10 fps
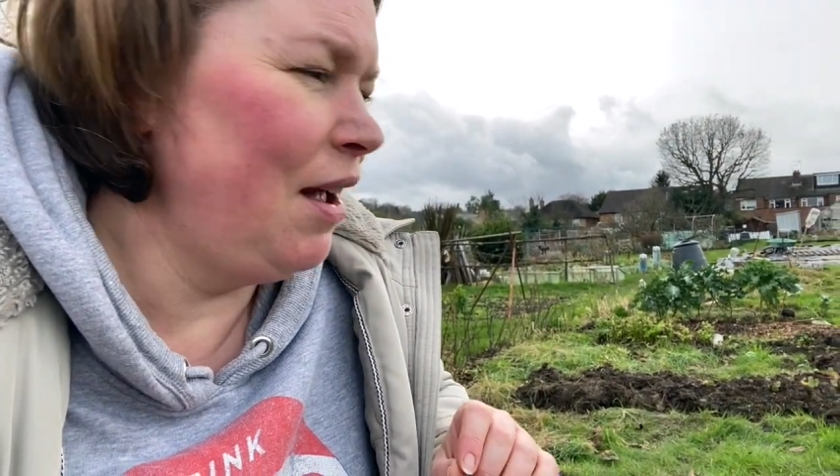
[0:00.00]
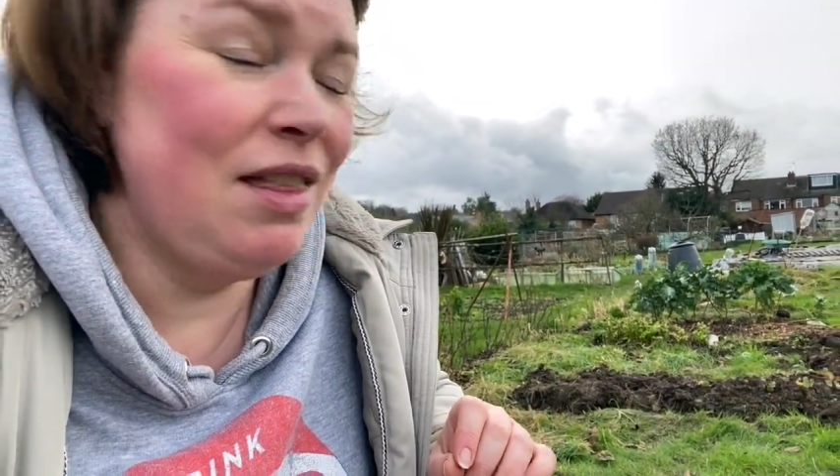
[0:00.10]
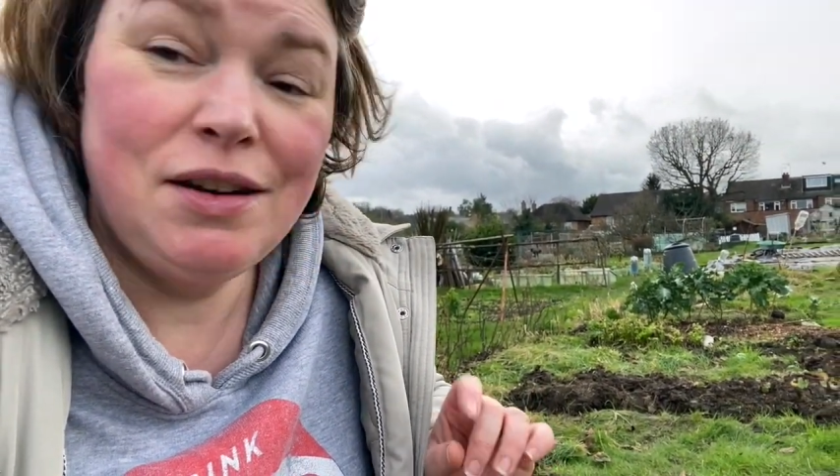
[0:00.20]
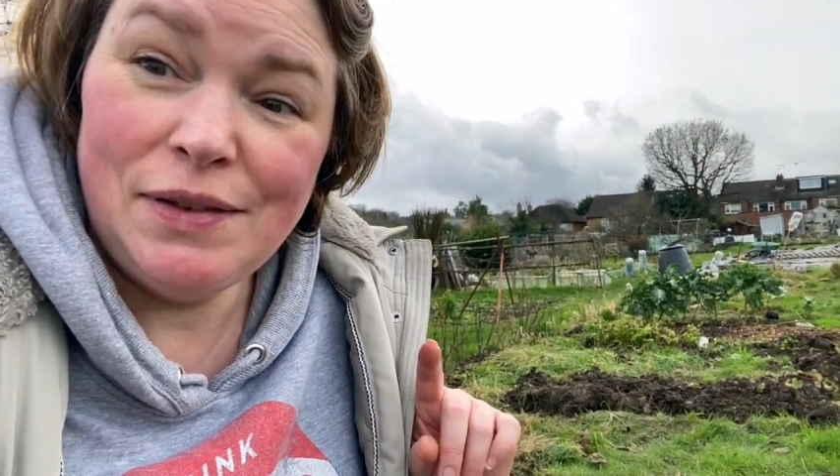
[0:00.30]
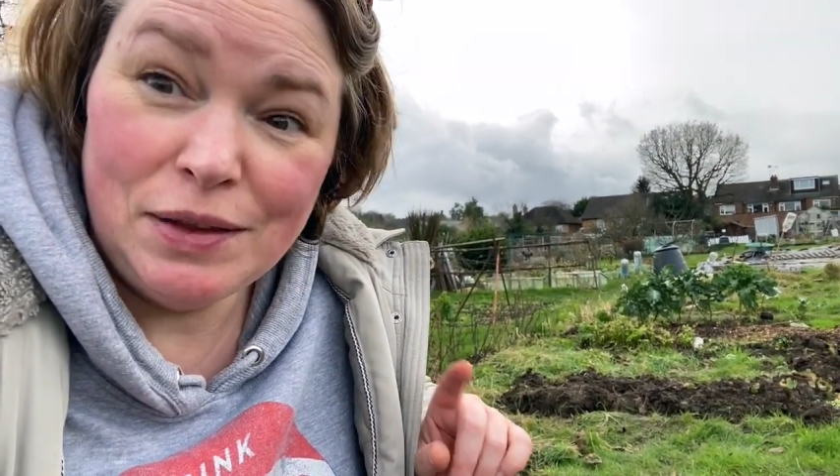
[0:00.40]
and
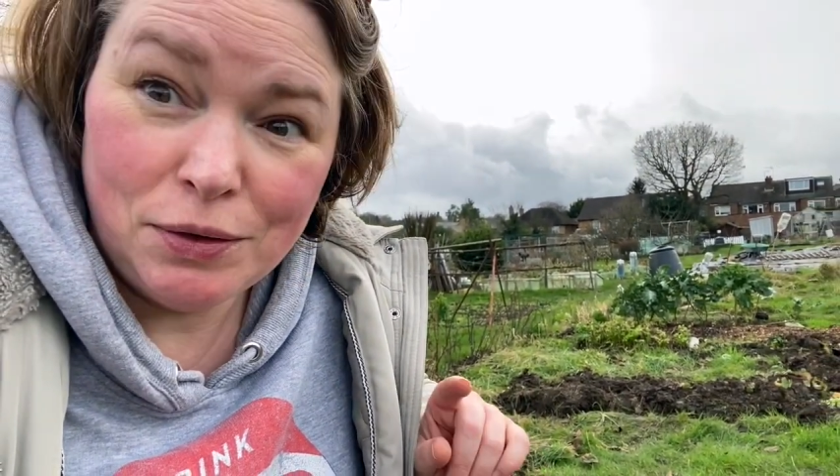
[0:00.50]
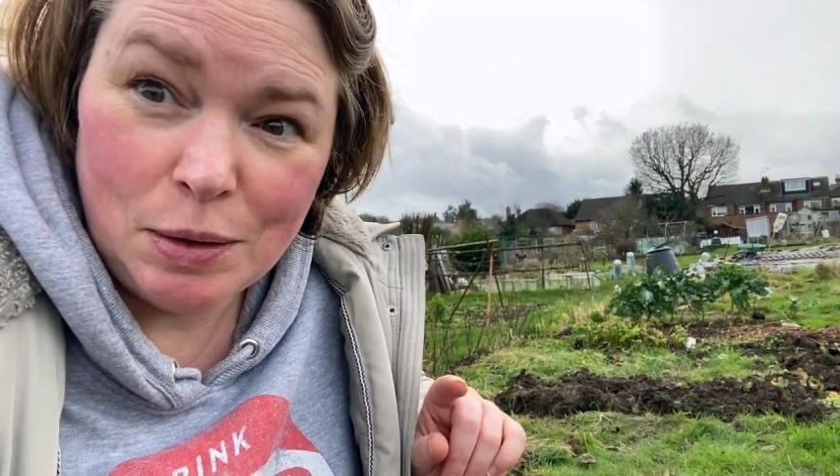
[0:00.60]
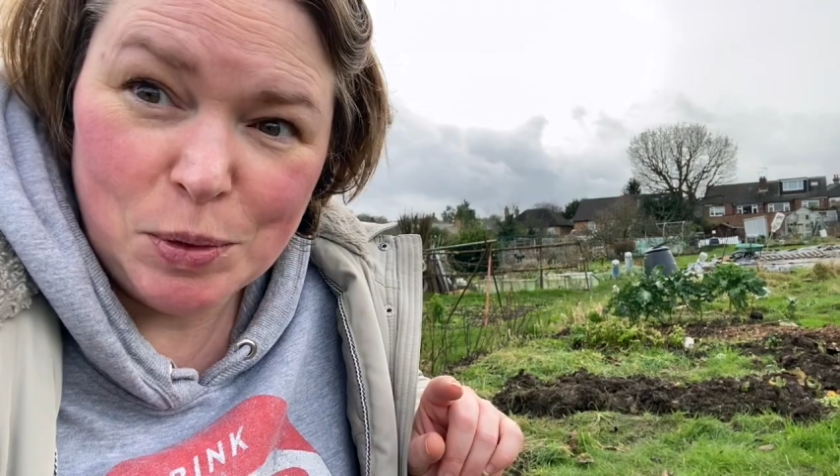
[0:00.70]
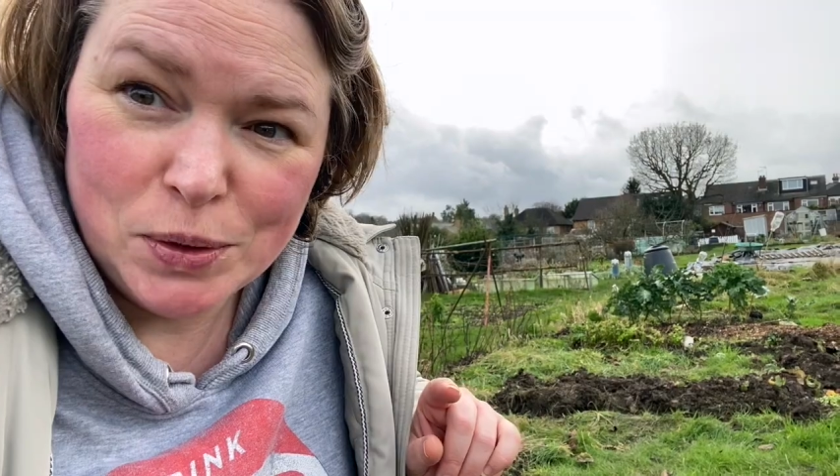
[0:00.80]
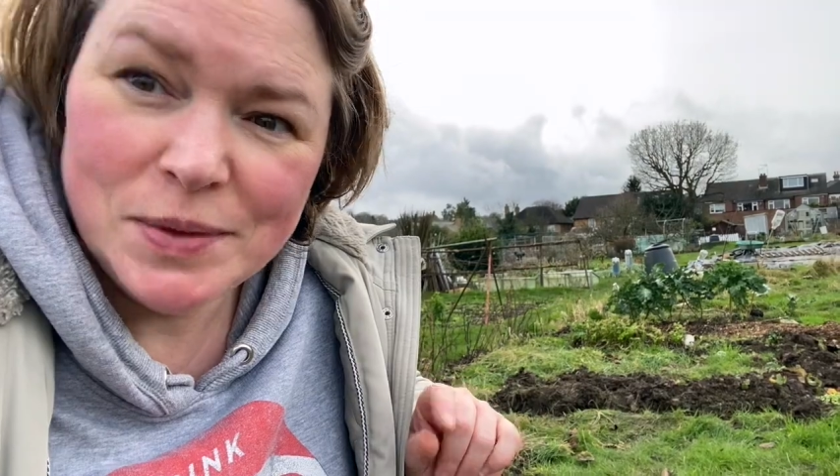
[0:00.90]
then I found 3
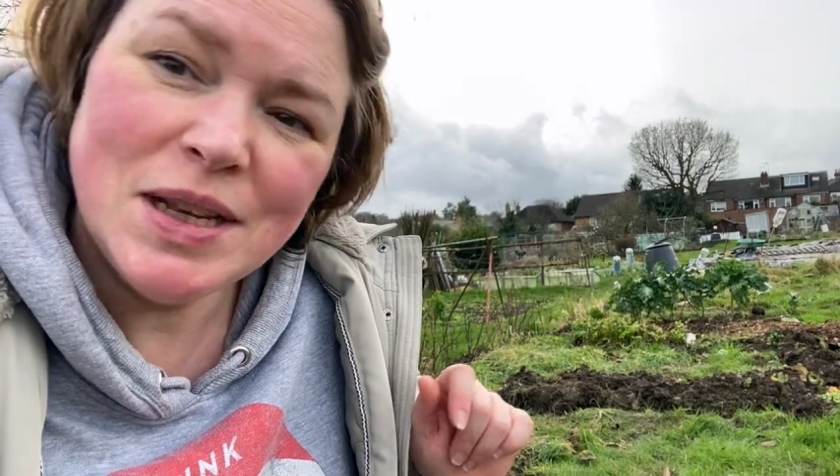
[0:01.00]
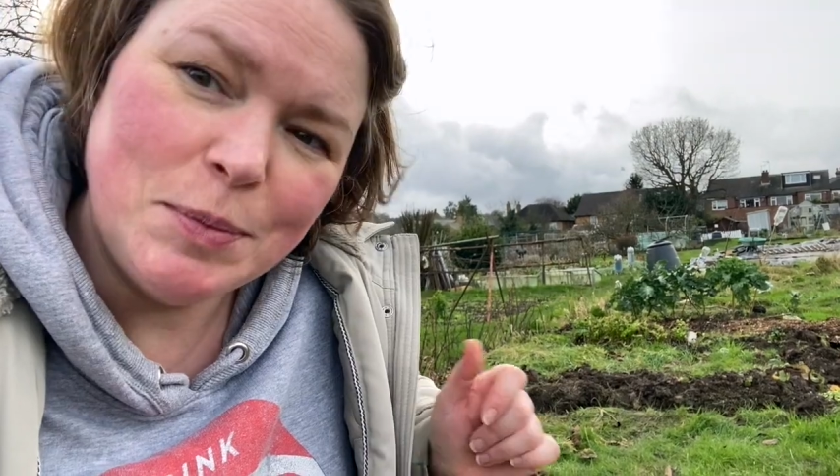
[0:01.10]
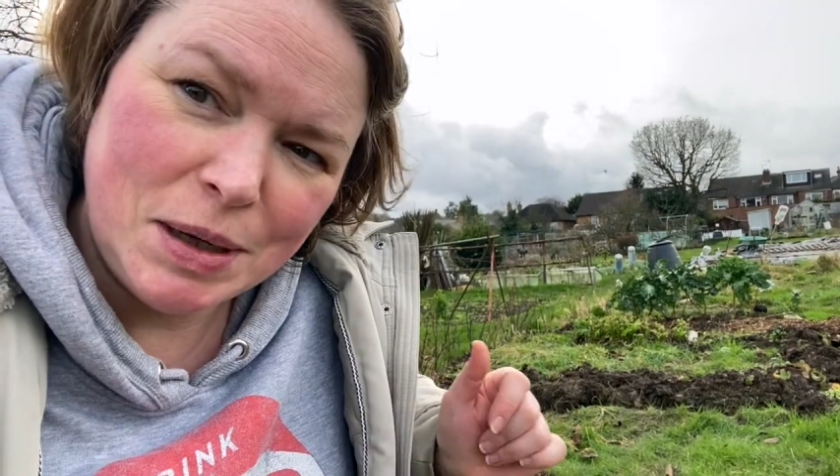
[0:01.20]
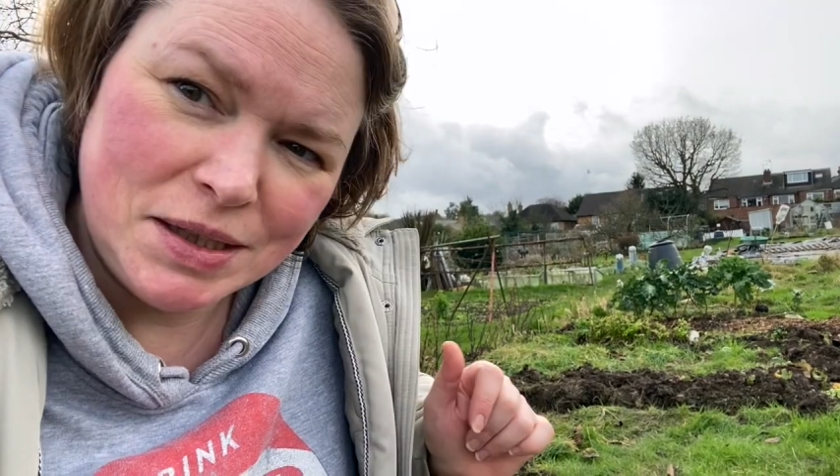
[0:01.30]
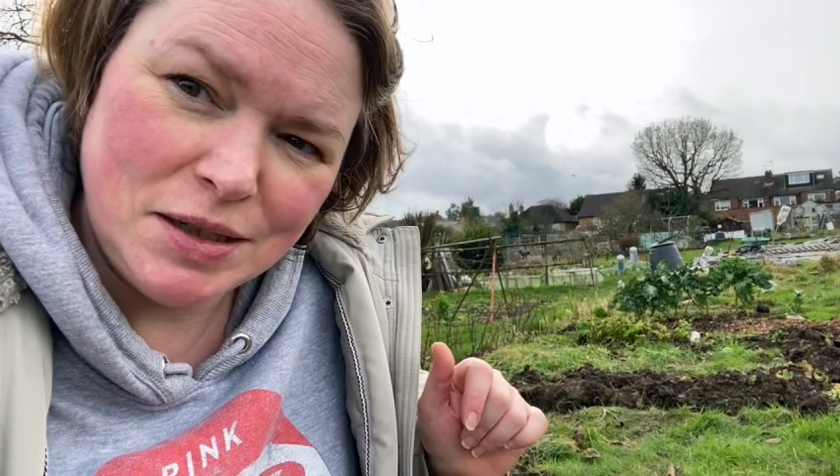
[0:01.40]
more, so
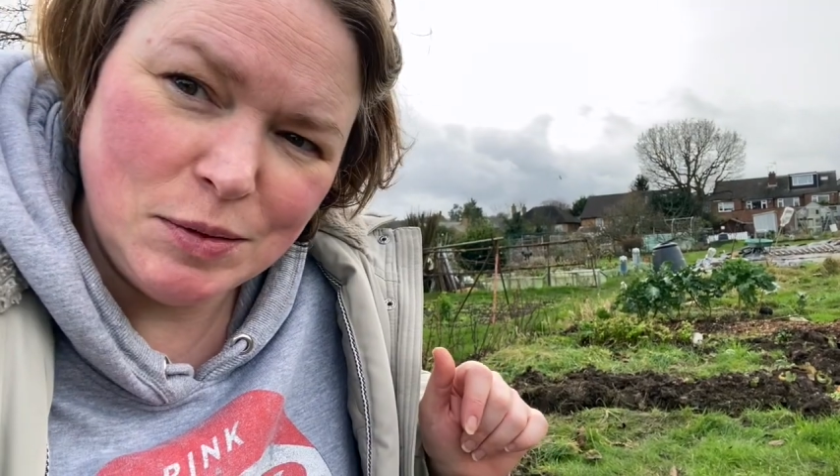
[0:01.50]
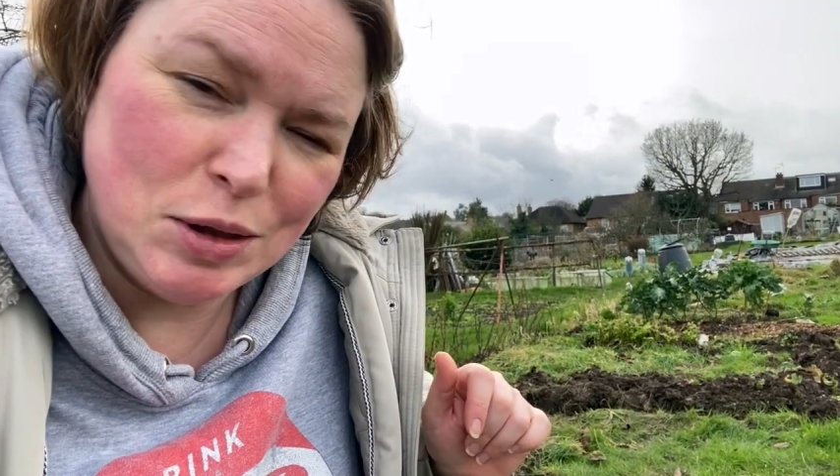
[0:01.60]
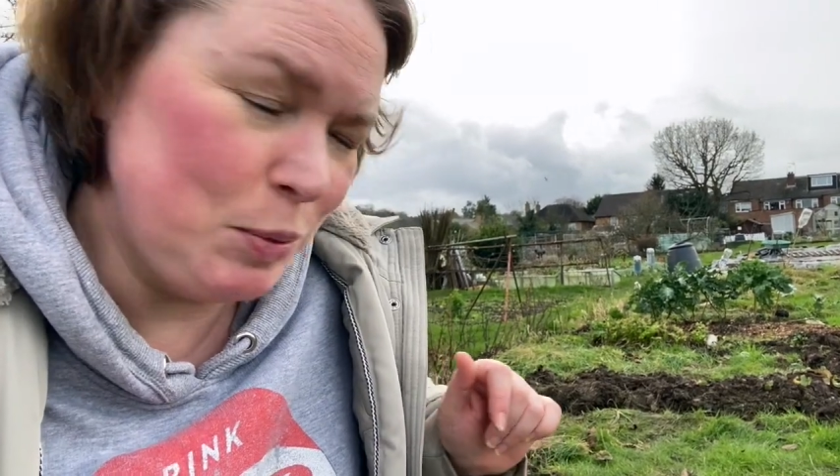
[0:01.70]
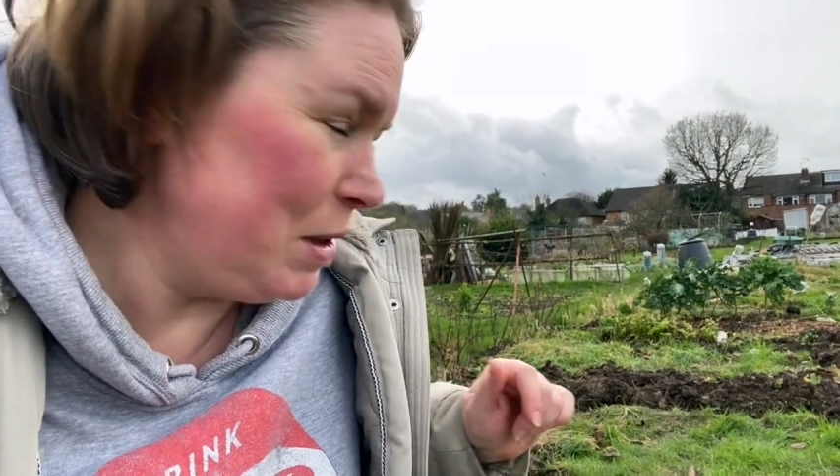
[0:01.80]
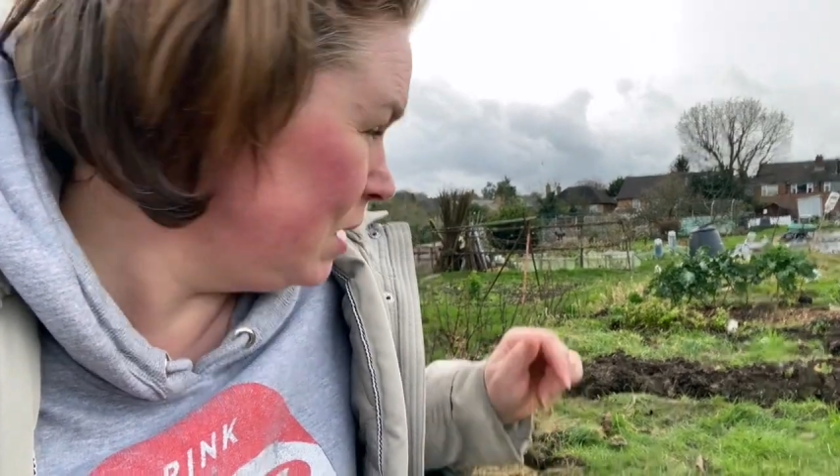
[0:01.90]
parsnip
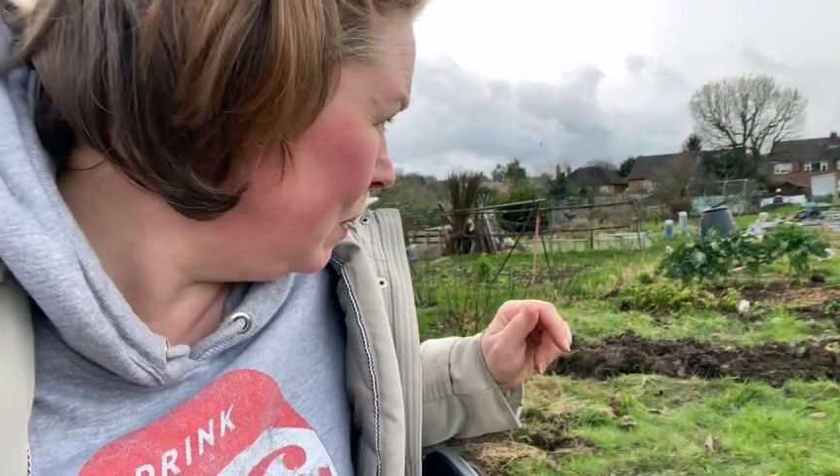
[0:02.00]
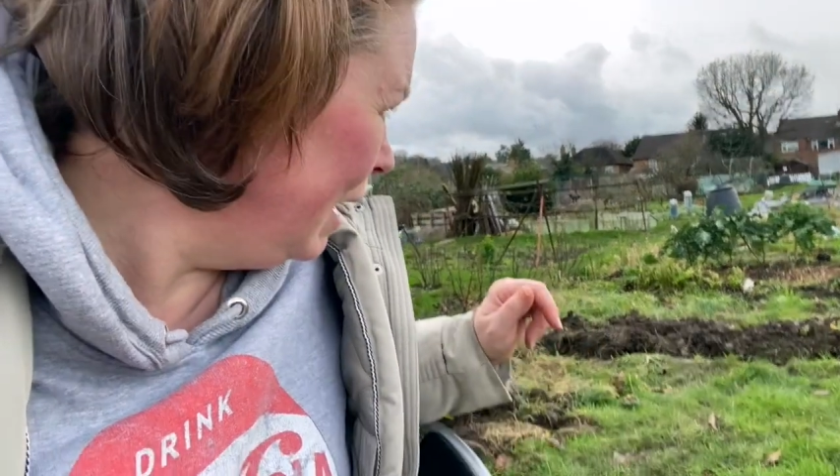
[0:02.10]
soup this week.